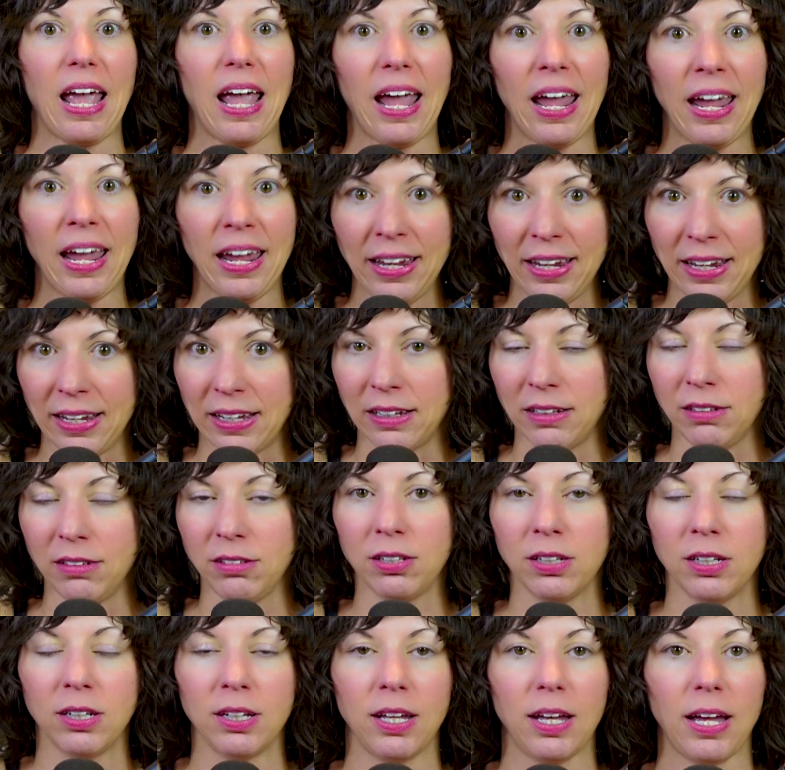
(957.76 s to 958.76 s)

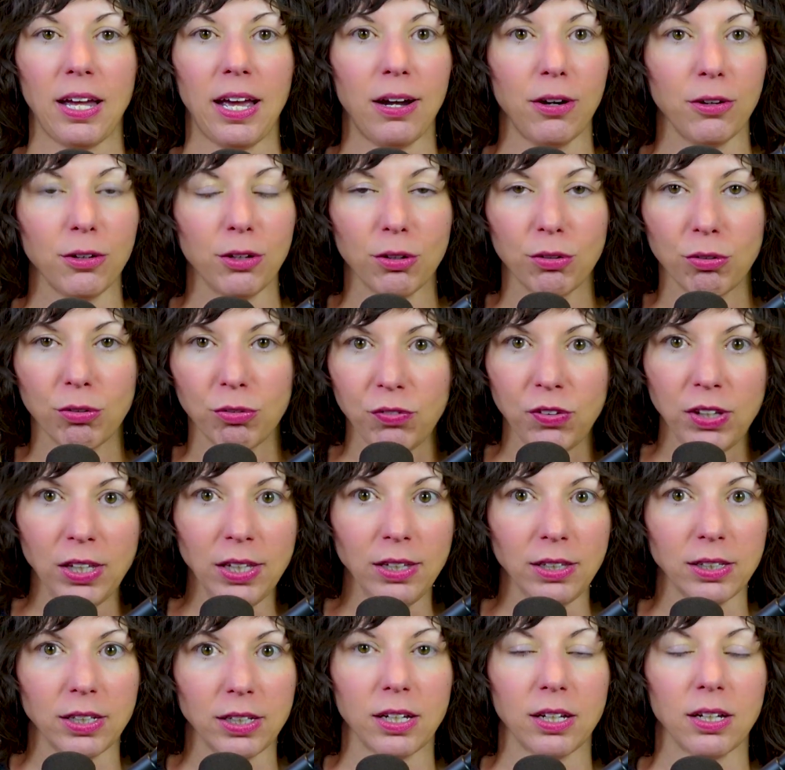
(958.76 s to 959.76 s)
and how you're
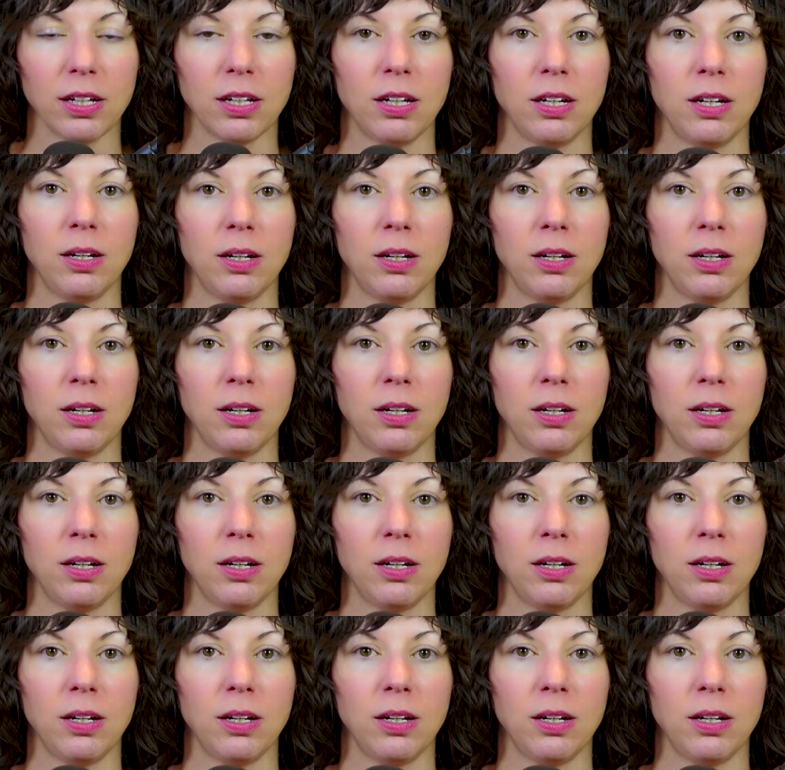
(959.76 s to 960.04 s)
feeling.